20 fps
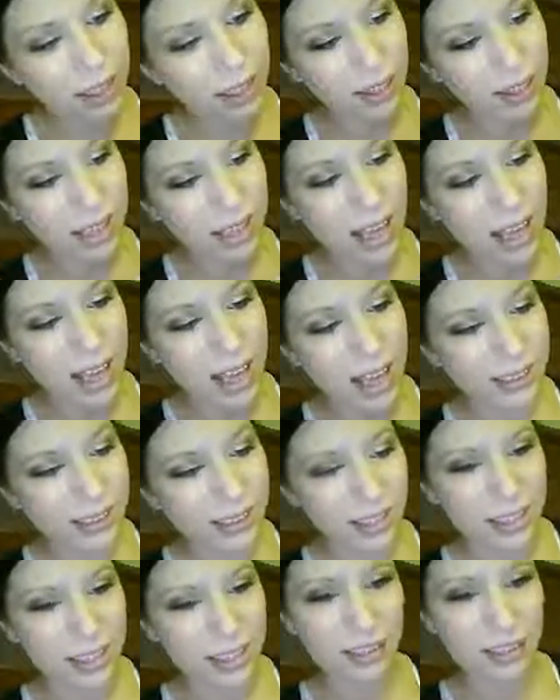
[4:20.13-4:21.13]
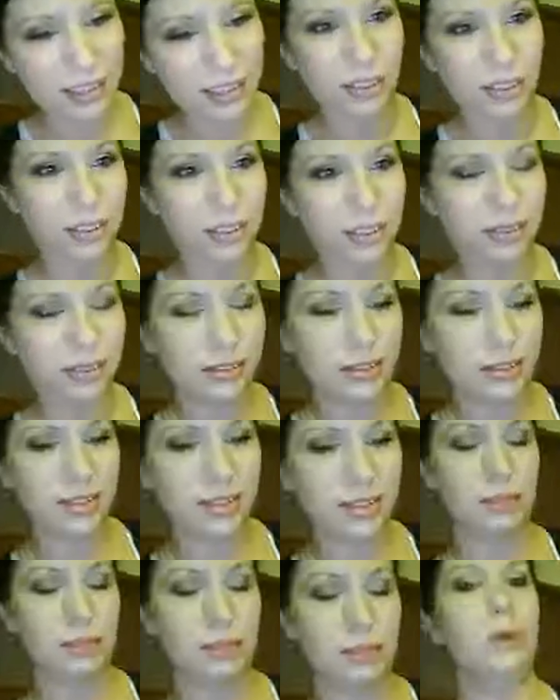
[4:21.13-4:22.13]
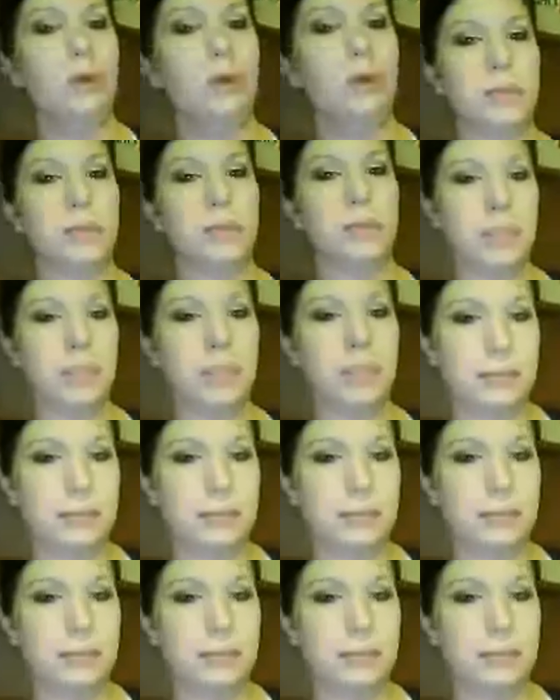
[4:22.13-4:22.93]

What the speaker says: yeah, it's like a little smoke machine with